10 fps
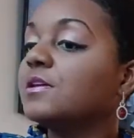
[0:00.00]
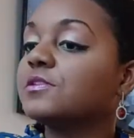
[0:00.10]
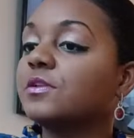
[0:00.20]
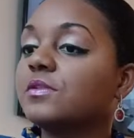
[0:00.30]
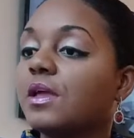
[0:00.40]

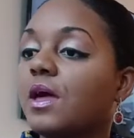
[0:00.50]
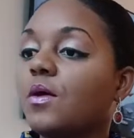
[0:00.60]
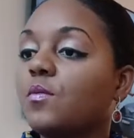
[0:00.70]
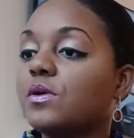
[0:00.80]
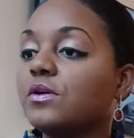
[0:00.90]
So
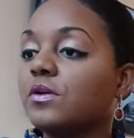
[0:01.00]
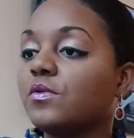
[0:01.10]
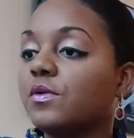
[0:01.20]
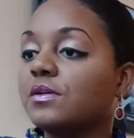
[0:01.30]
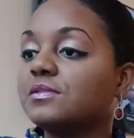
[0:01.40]
now we are
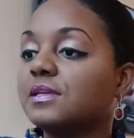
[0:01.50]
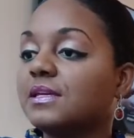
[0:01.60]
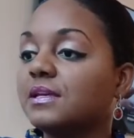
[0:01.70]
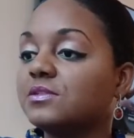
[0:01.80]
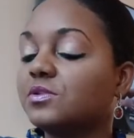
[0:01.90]
going to
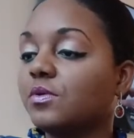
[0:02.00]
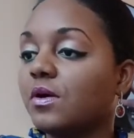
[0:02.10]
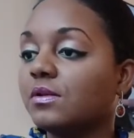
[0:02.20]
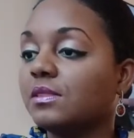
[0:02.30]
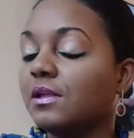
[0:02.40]
get to
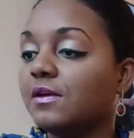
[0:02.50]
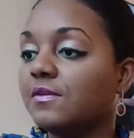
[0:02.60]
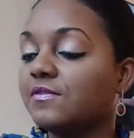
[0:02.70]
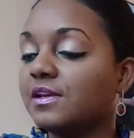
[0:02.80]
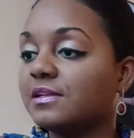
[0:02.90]
our
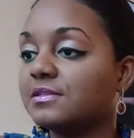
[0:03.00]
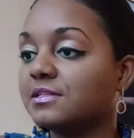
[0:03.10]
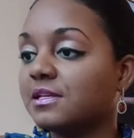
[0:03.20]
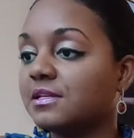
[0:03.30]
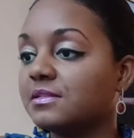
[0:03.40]
love
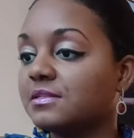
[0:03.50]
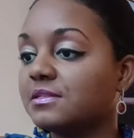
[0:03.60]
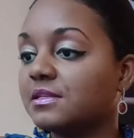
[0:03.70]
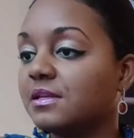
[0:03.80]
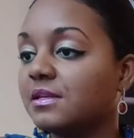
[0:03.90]
incense.